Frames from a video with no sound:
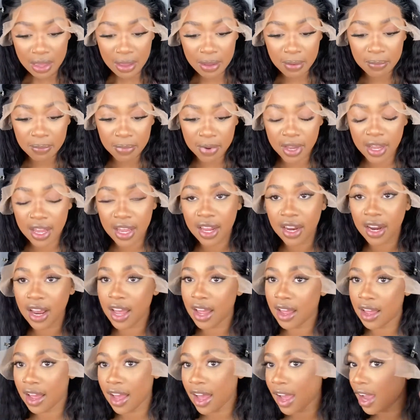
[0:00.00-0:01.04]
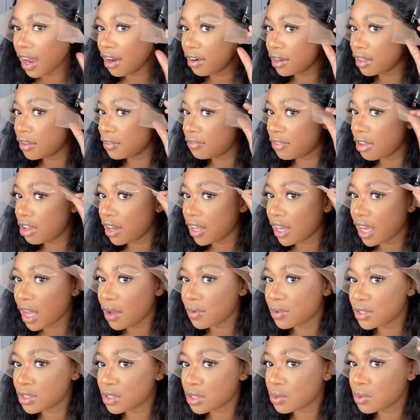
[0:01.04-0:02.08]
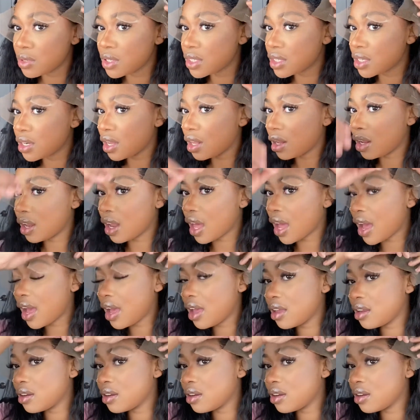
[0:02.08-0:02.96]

But I already felt like I was tweezing a lot